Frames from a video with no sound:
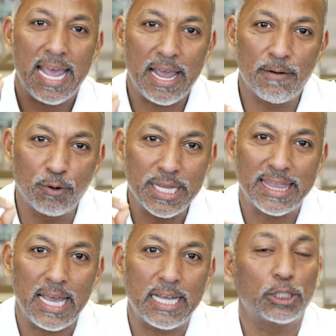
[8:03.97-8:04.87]

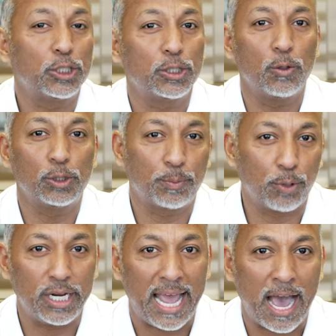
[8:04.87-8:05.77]
everything is so
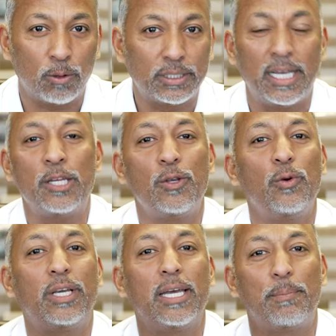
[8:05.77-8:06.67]
spread out and
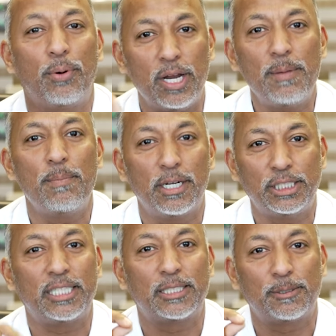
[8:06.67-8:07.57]
you can pretty
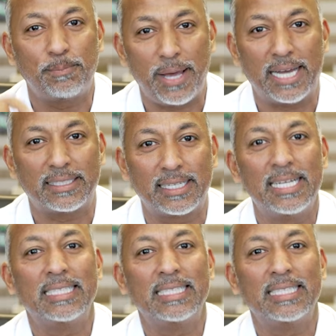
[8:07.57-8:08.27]
much expect